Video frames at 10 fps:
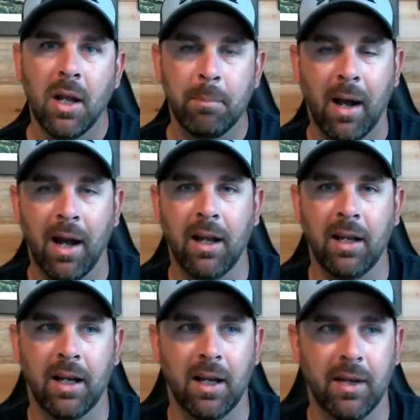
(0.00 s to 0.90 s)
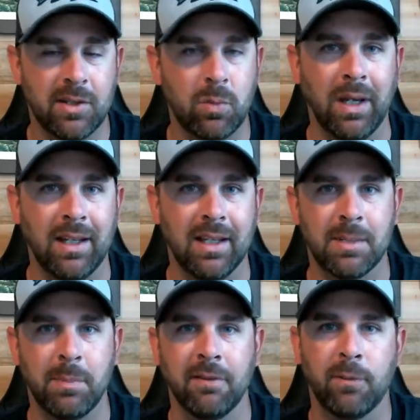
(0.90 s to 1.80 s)
my, uh, this week is
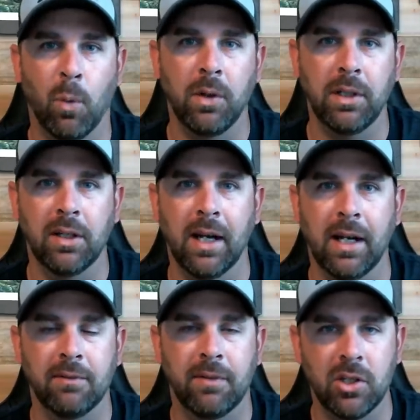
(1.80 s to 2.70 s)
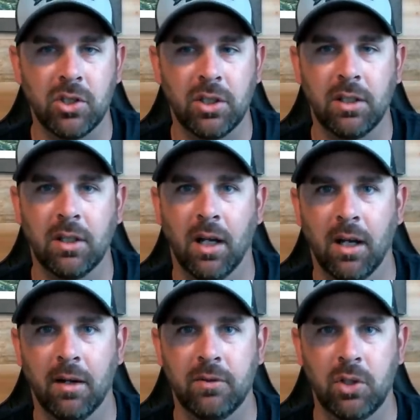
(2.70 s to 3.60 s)
my four year anniversary
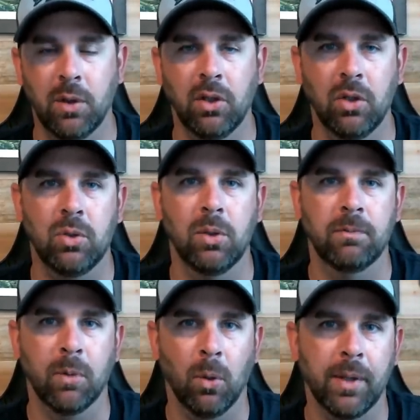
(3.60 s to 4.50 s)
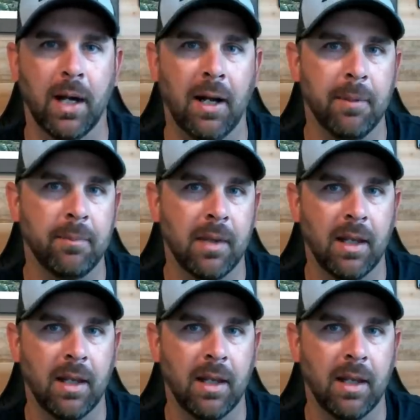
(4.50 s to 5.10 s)
of doing YouTube full time.